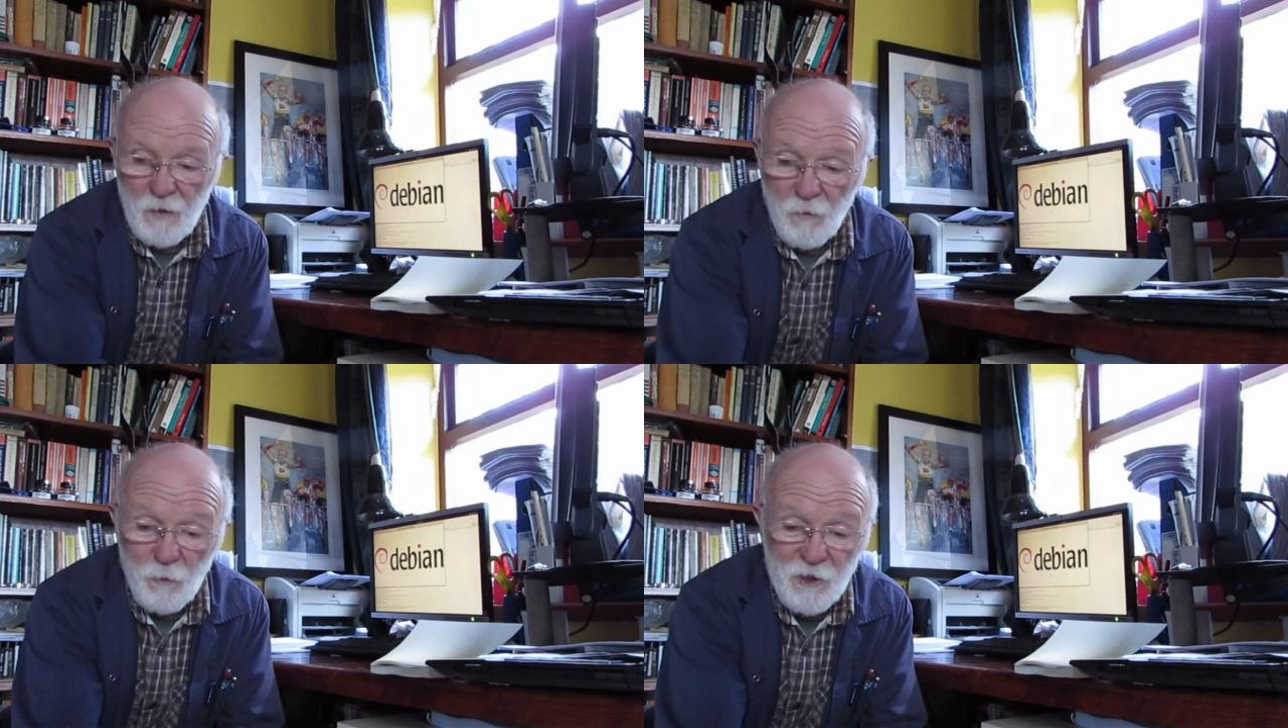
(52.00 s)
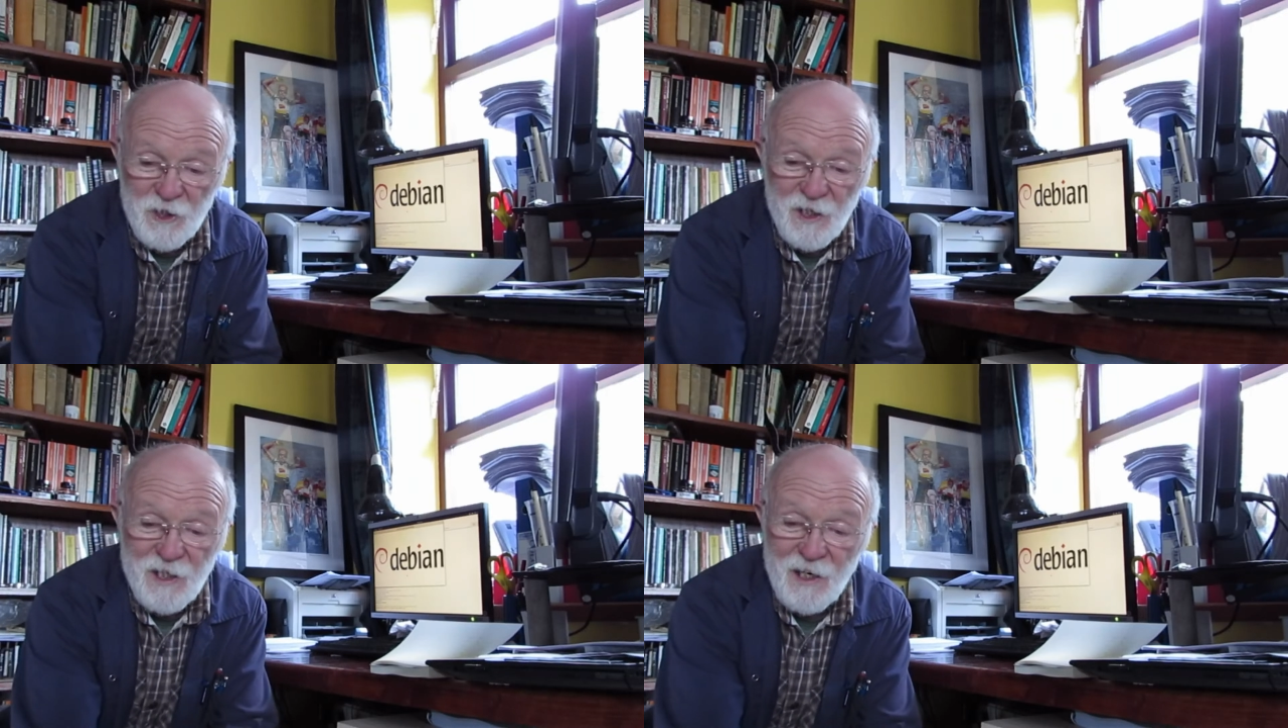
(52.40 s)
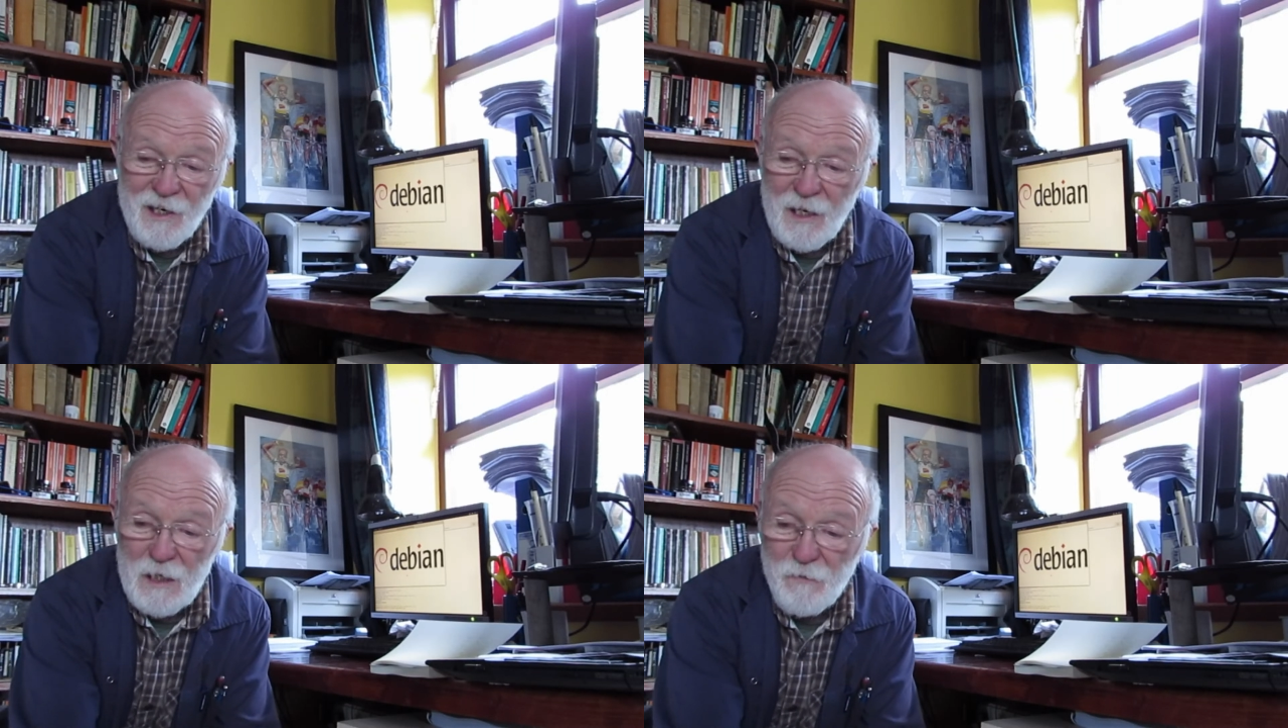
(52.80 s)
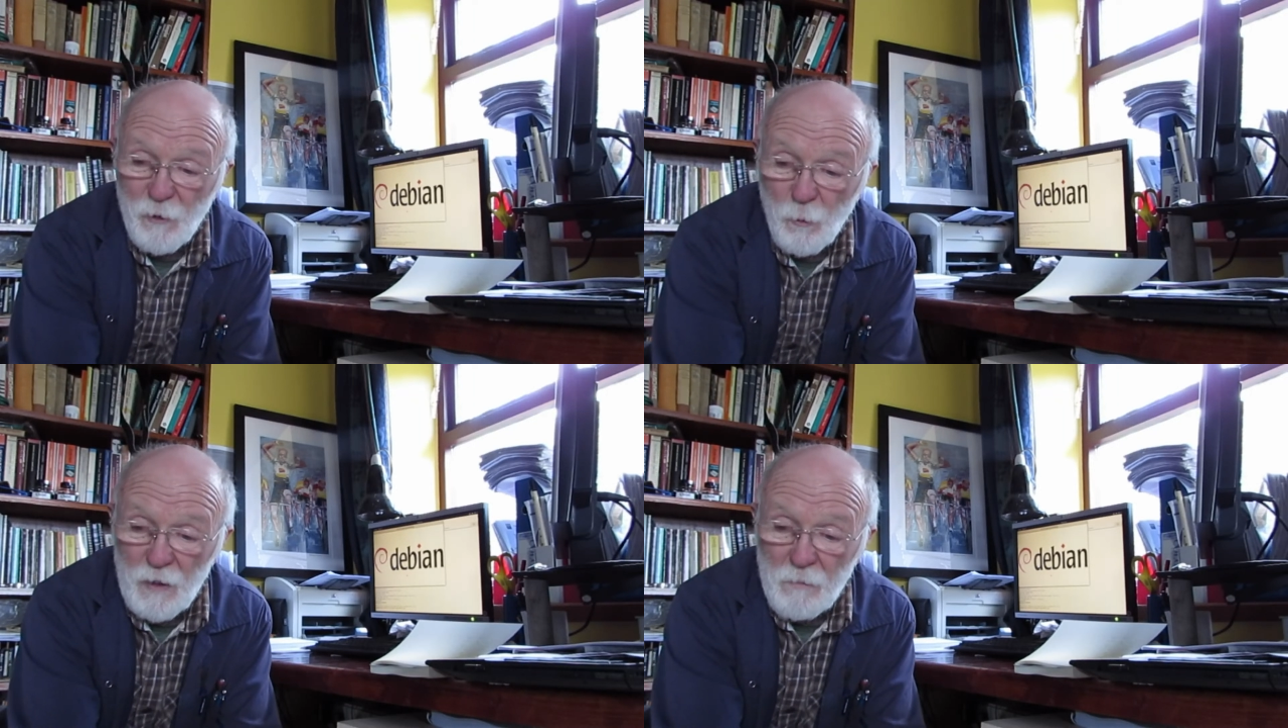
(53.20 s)
which is a
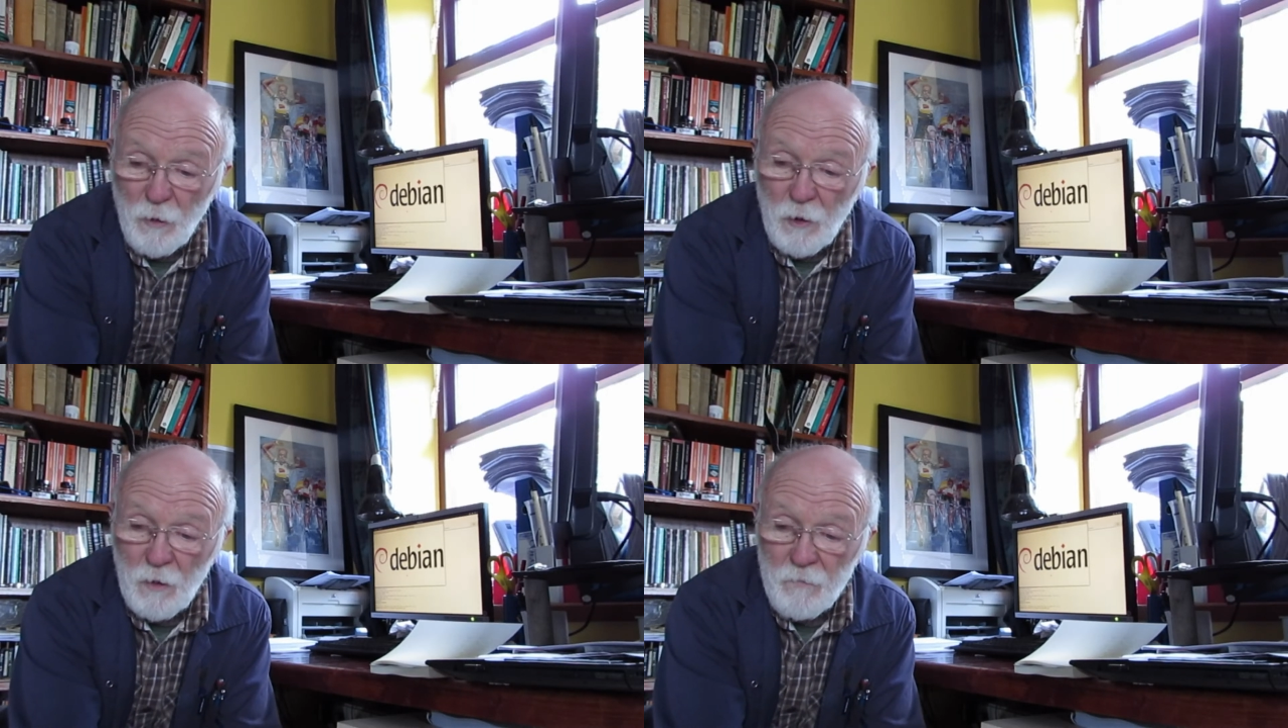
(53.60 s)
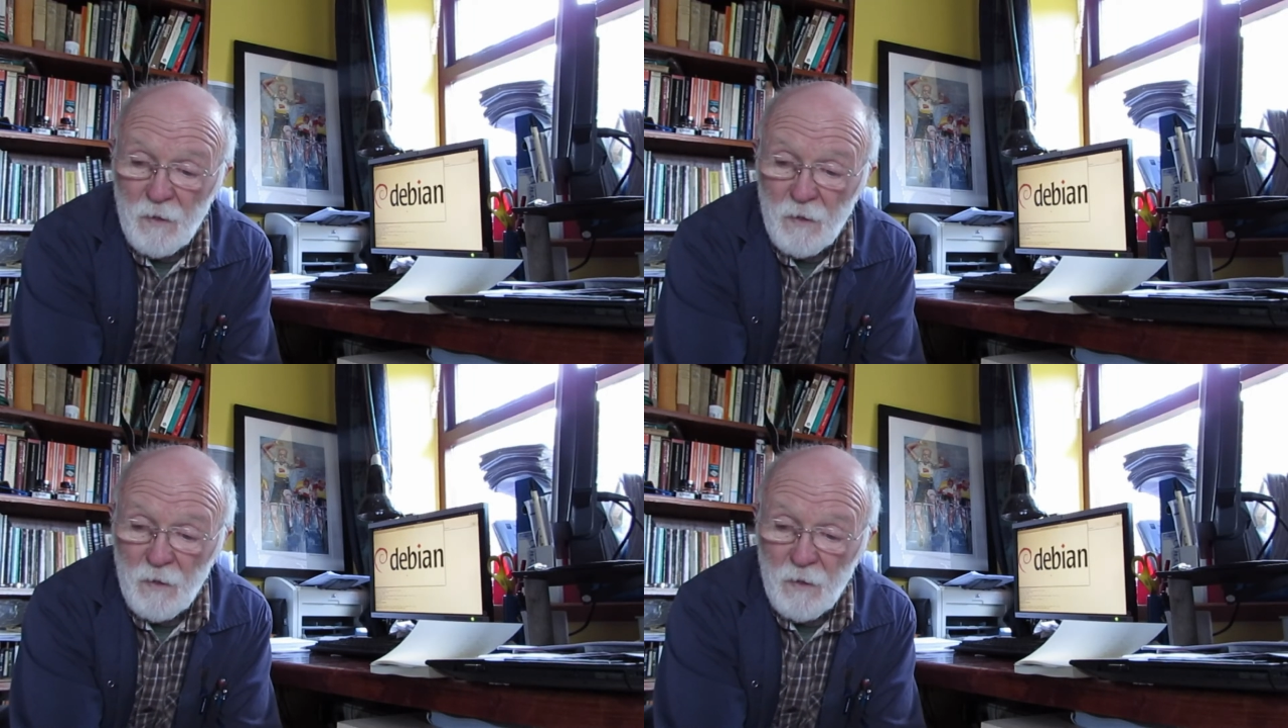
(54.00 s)
delightful wee book.